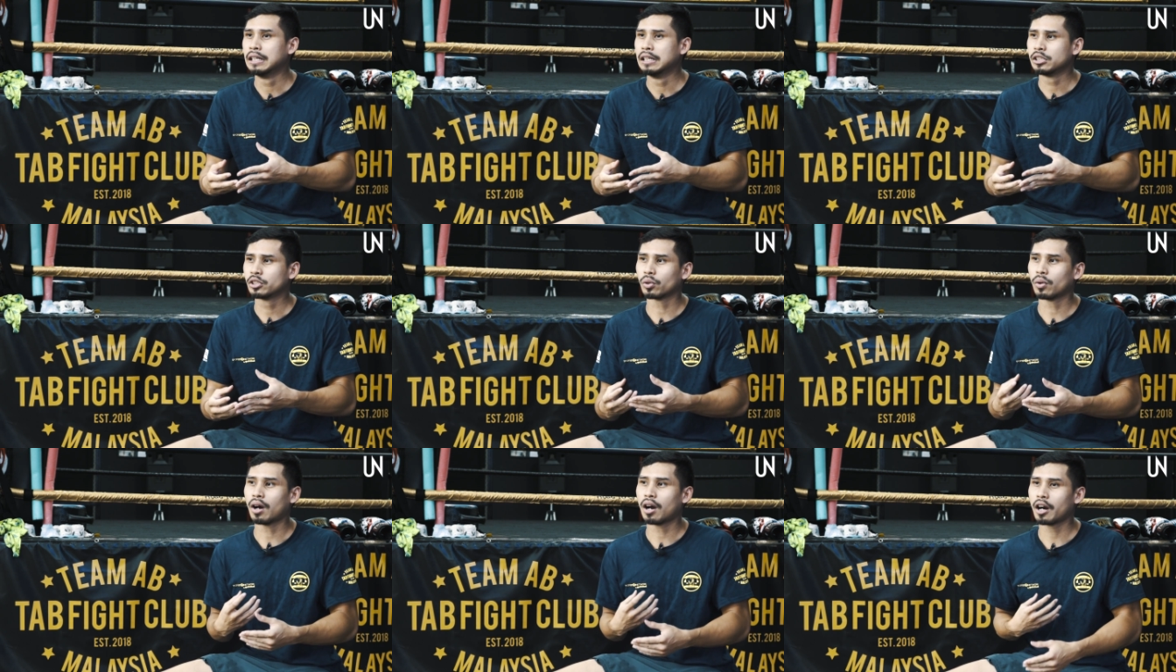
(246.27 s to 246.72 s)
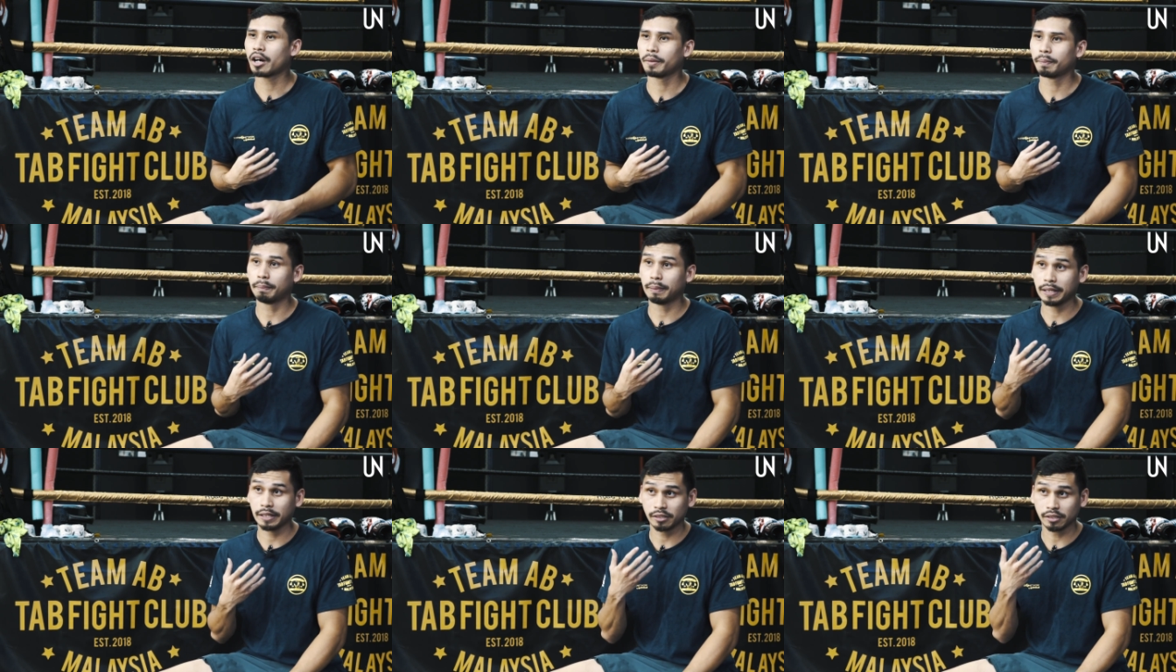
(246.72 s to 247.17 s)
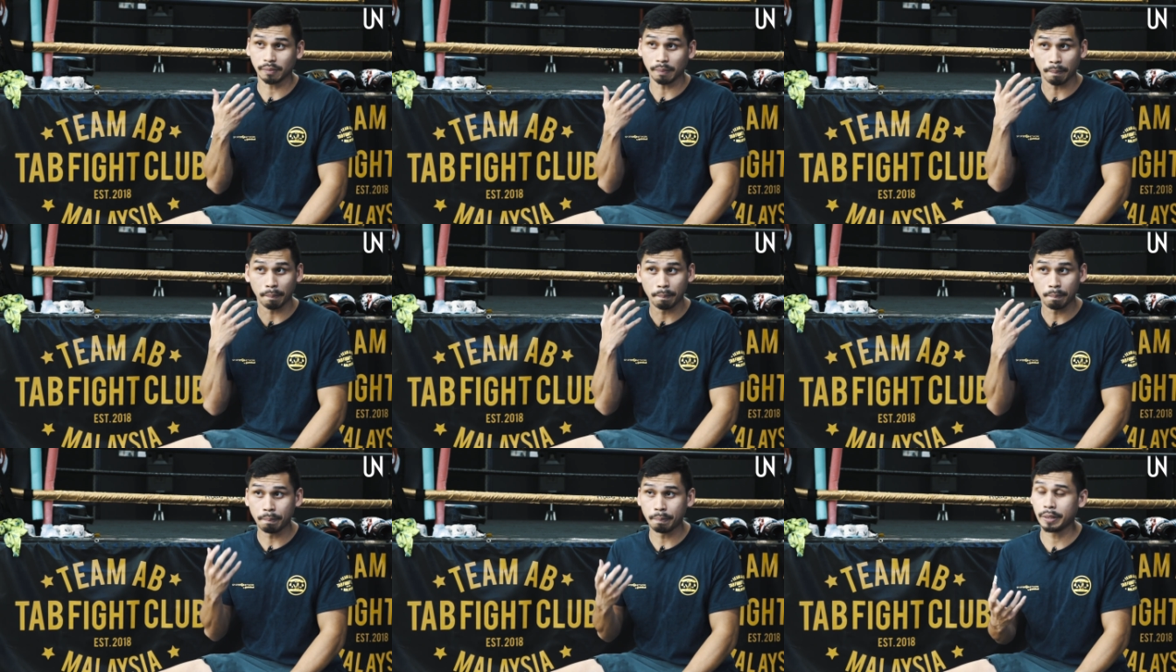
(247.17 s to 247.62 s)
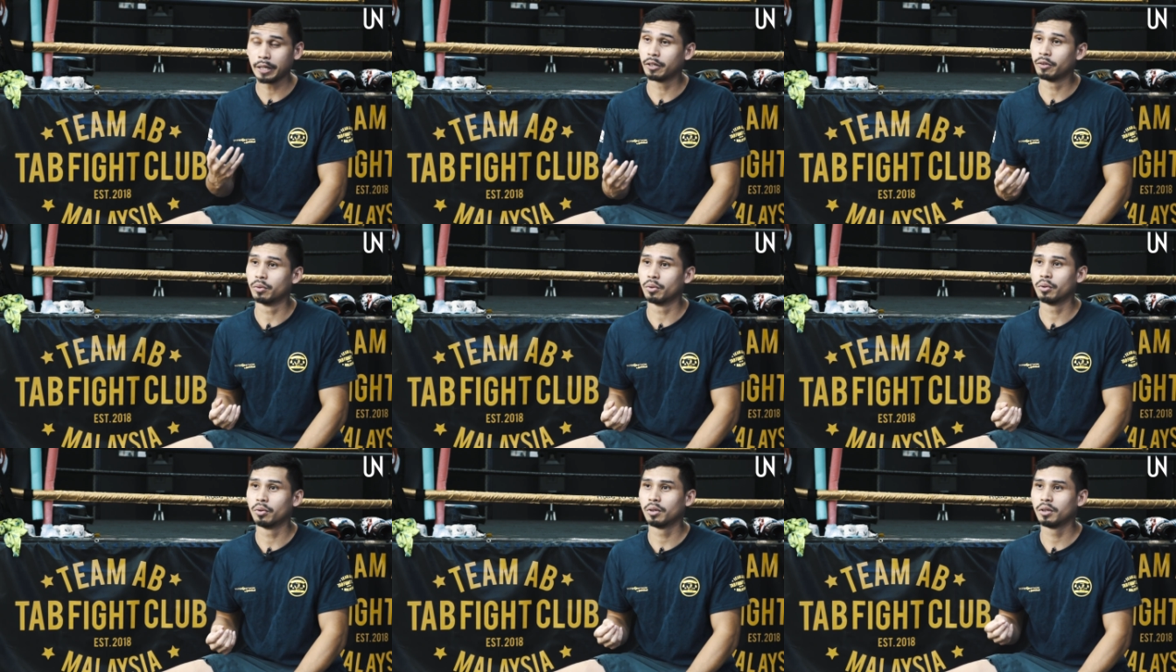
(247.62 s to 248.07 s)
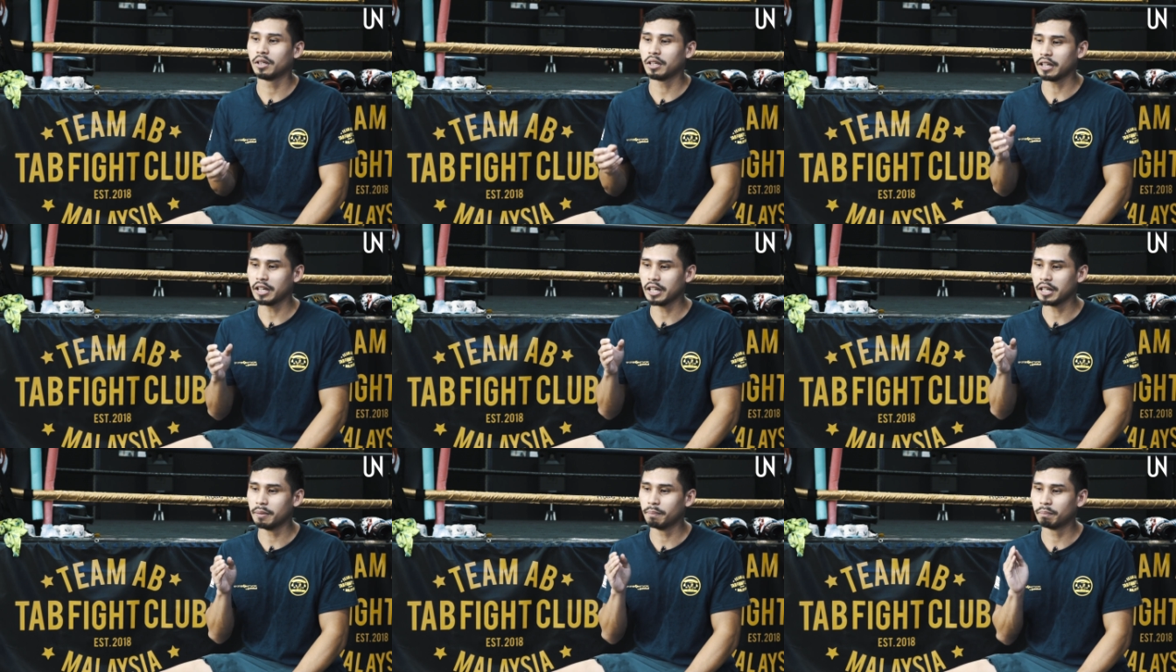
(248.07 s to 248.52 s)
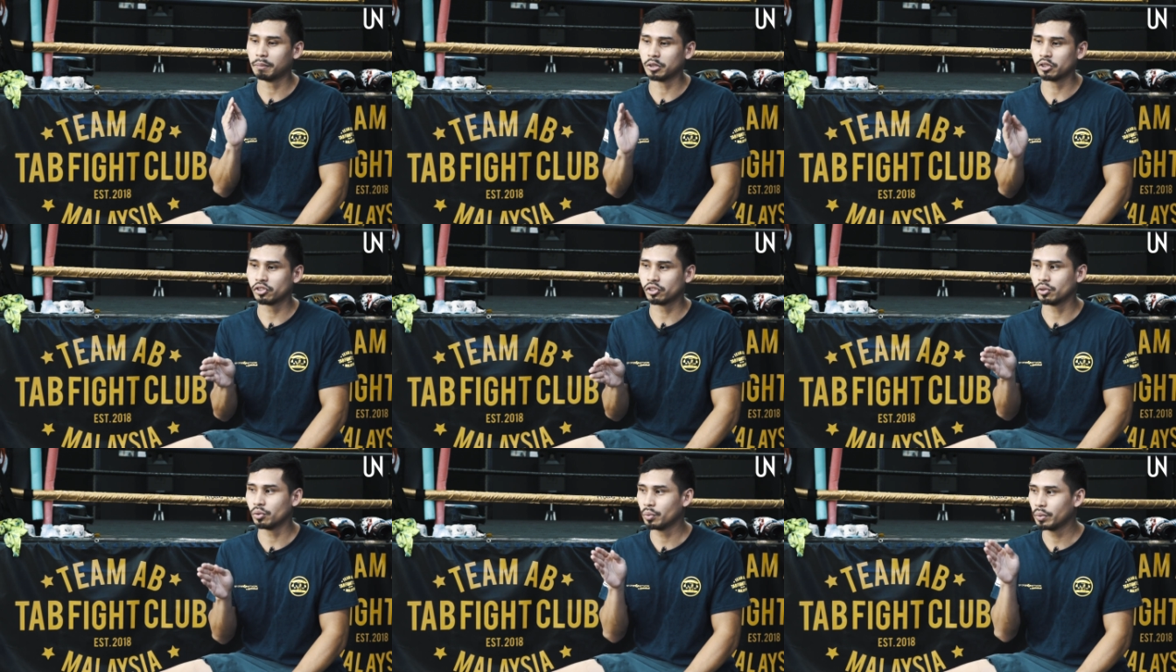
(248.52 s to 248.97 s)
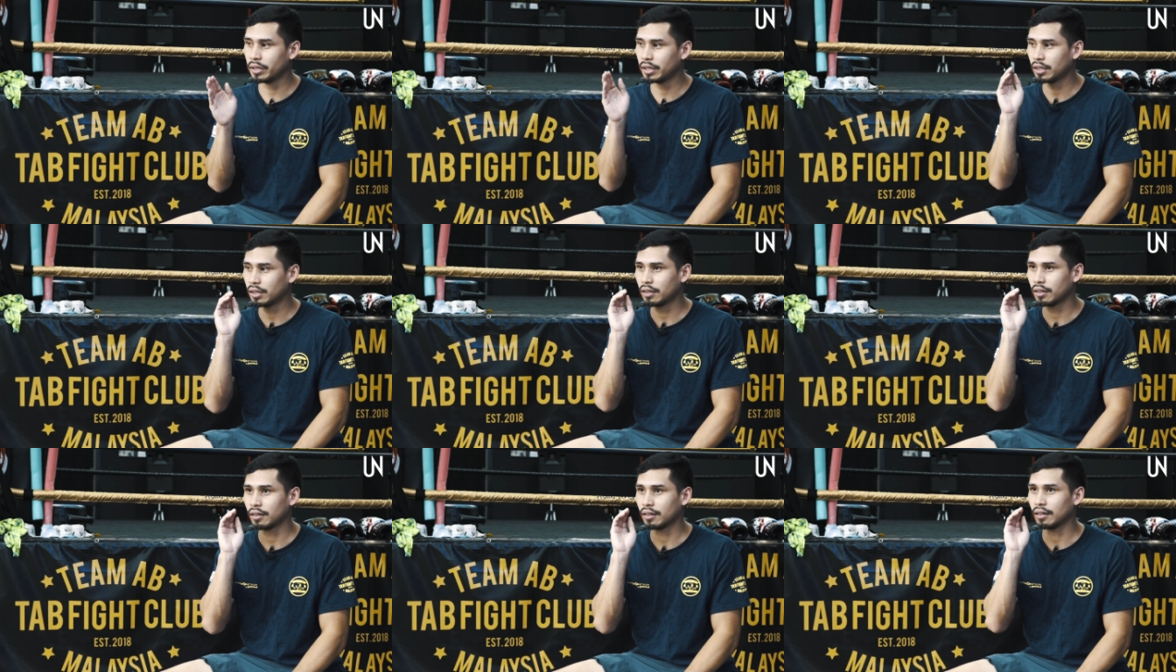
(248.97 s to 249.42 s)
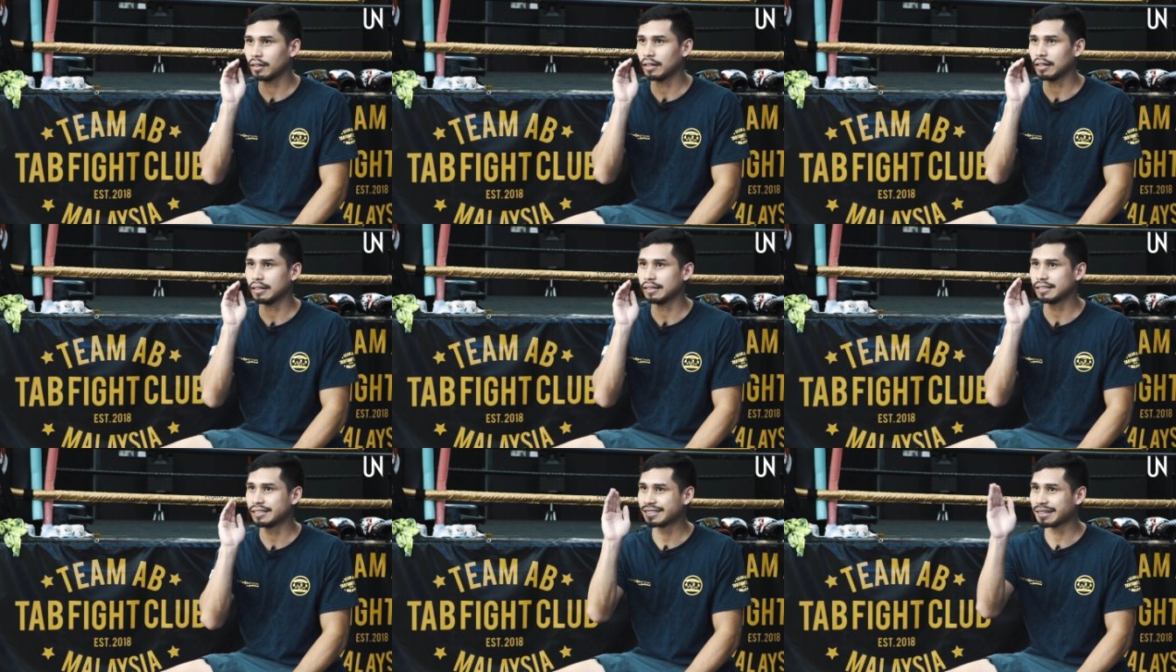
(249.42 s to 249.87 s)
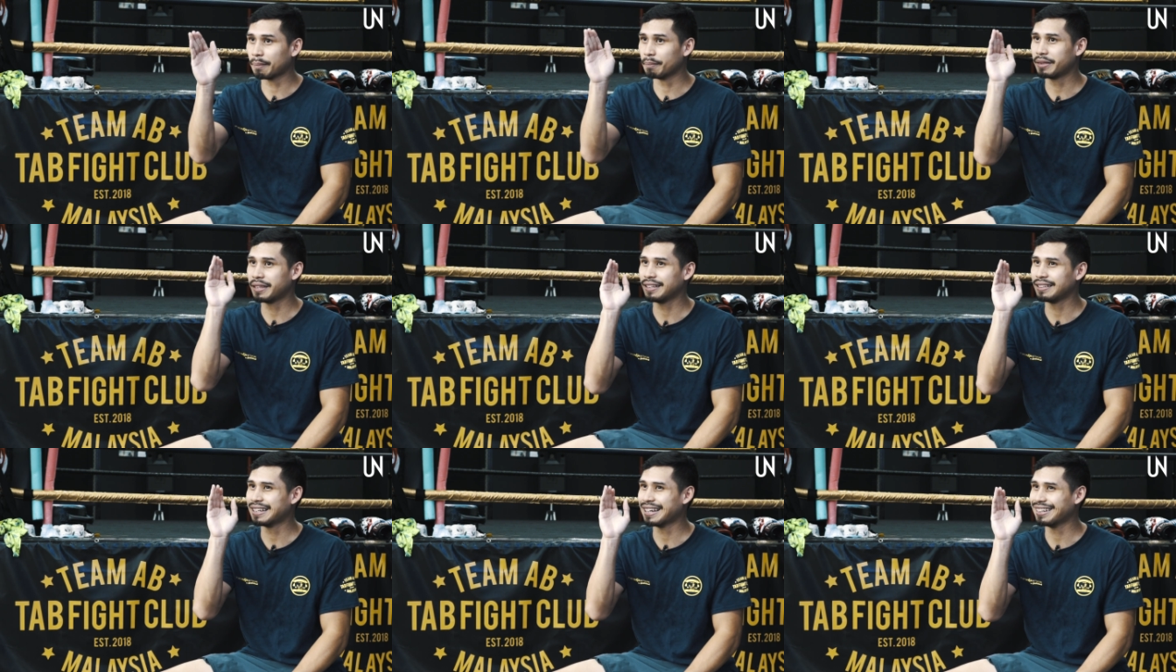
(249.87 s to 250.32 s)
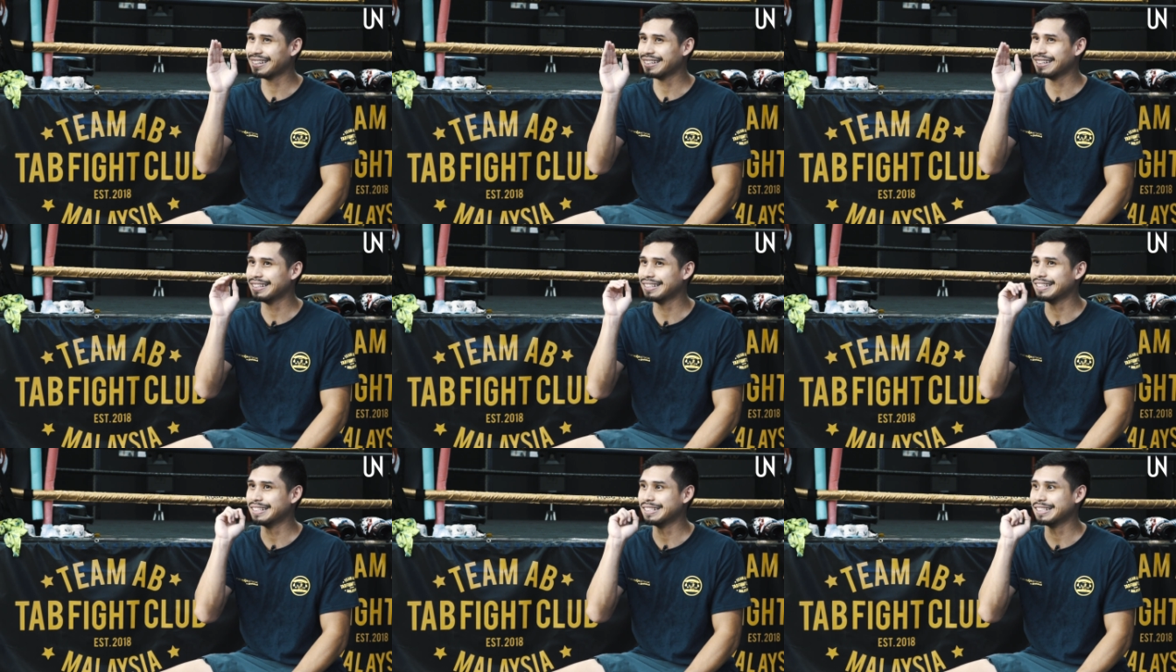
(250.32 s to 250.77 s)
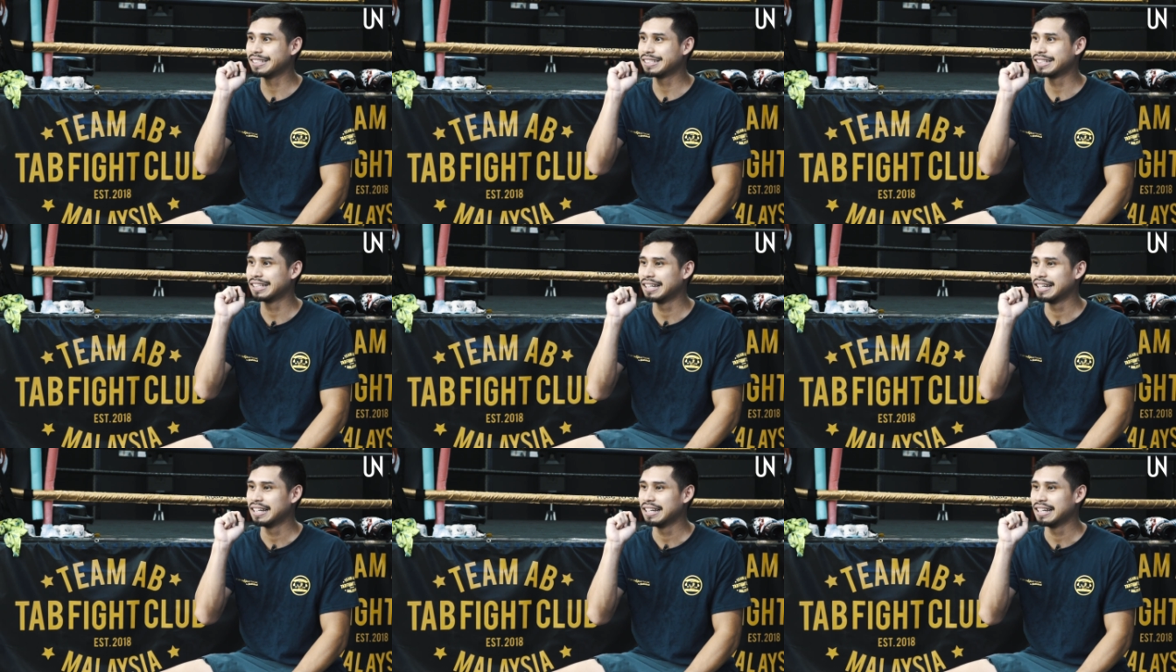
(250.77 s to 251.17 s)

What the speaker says: So heart plays a big role in pursuing something that is